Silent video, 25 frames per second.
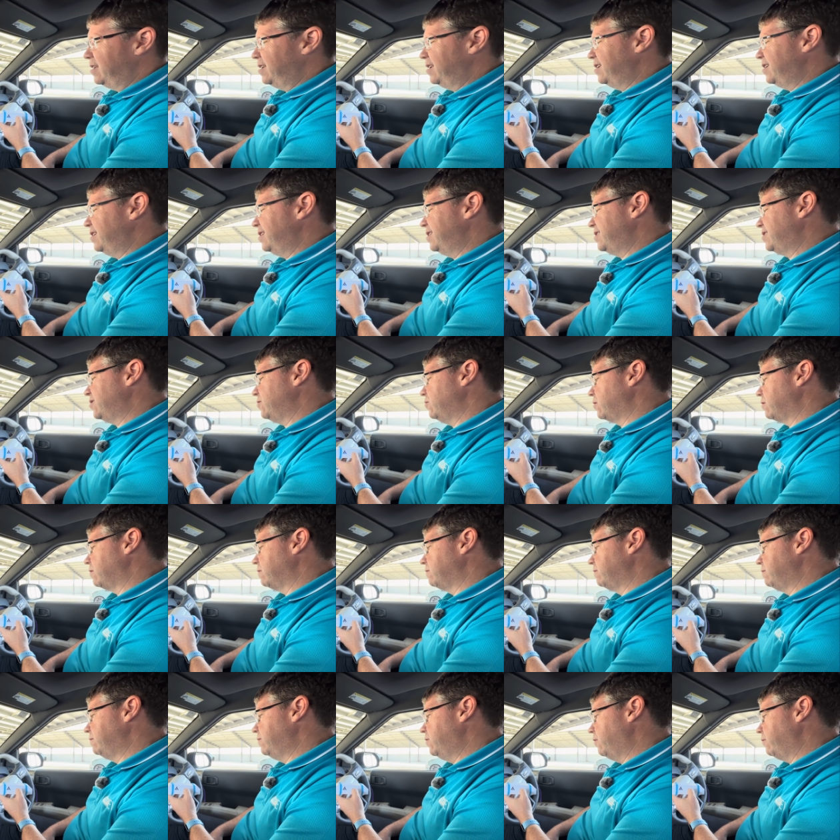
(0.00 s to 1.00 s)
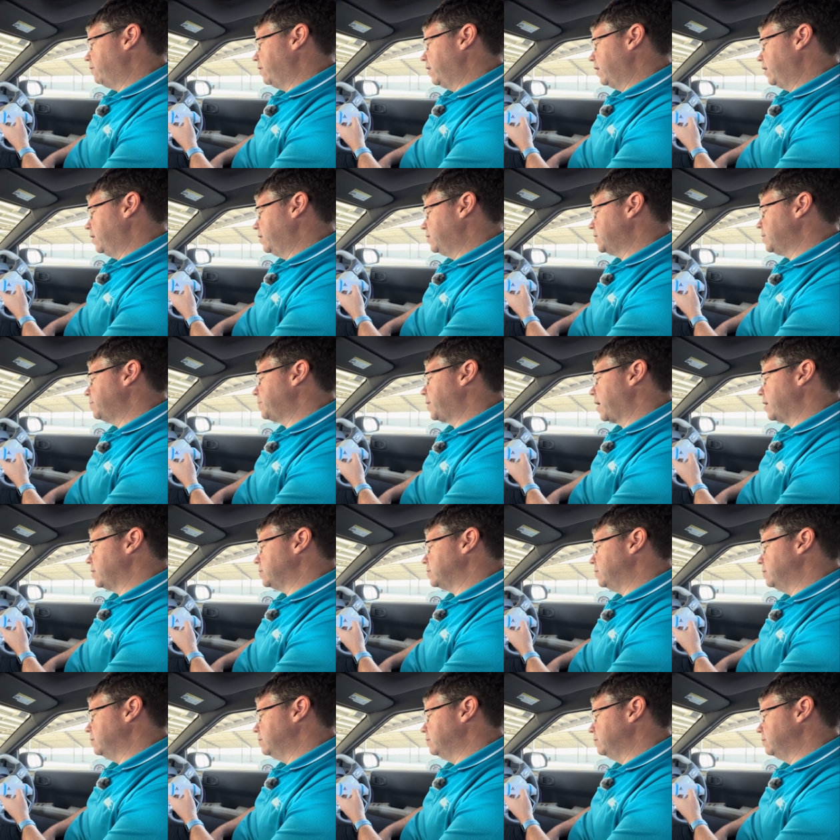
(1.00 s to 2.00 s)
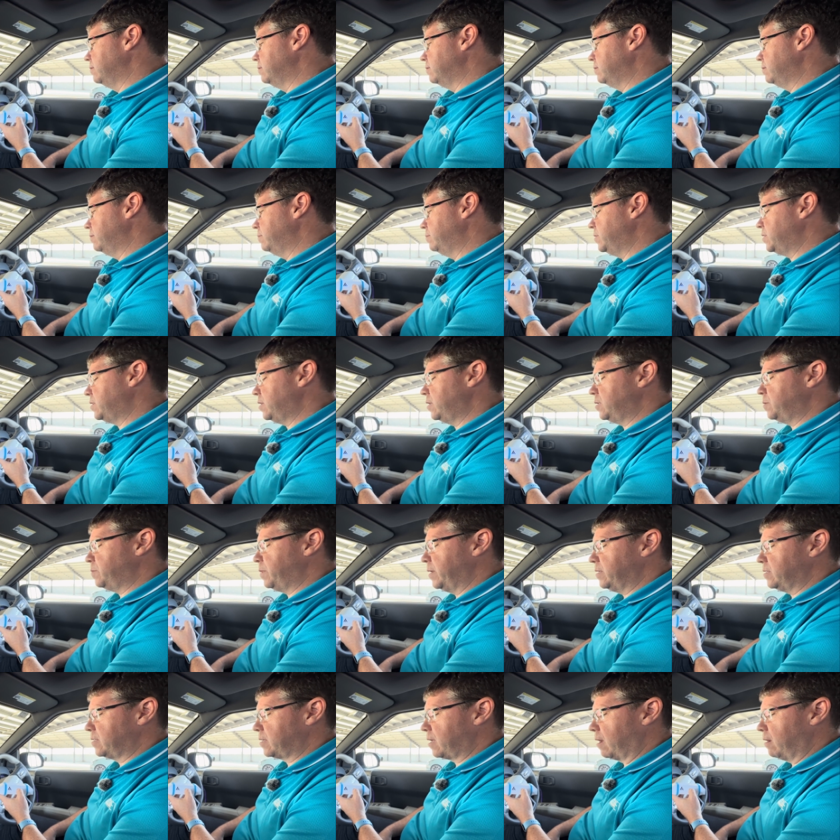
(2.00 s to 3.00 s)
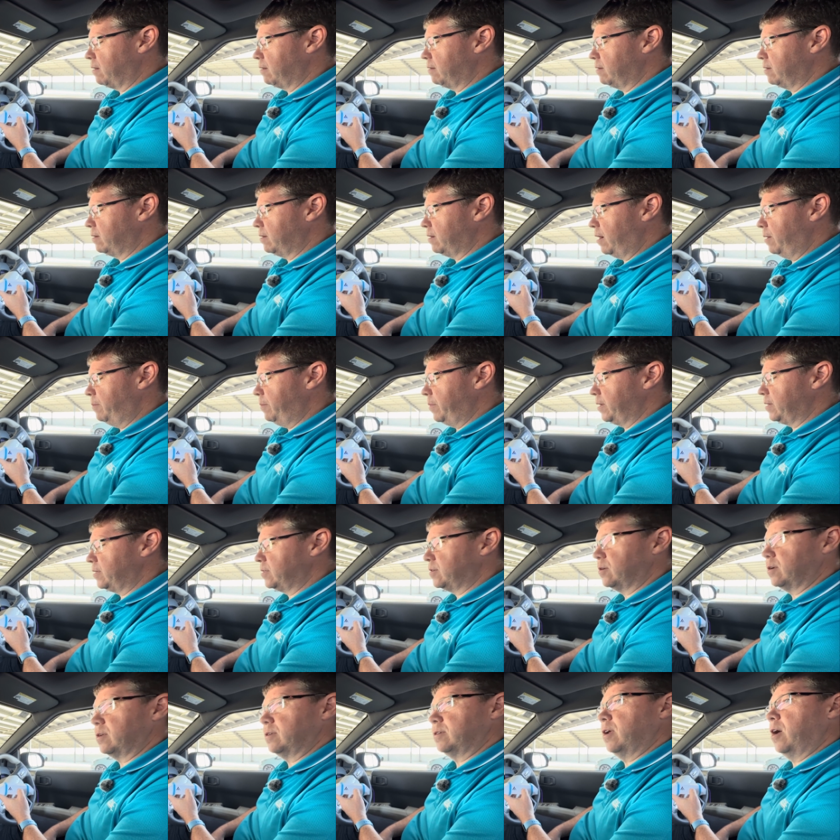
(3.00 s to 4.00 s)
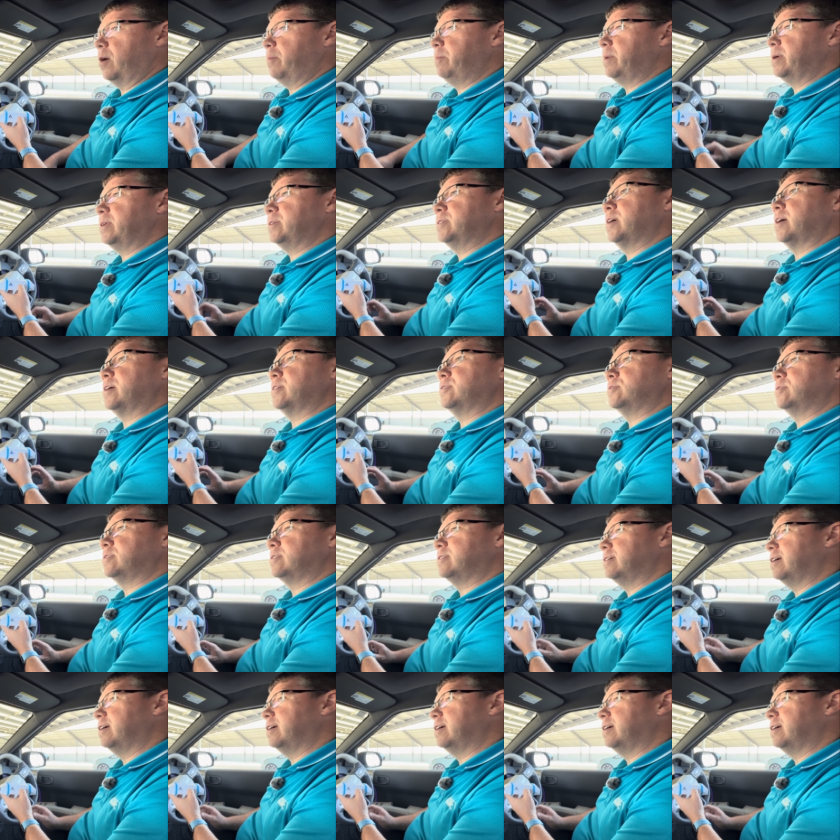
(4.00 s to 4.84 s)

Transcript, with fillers: Uh, sort of, not really. Some cars do. Mercedes Benz go. I'm being t- I'm being touched,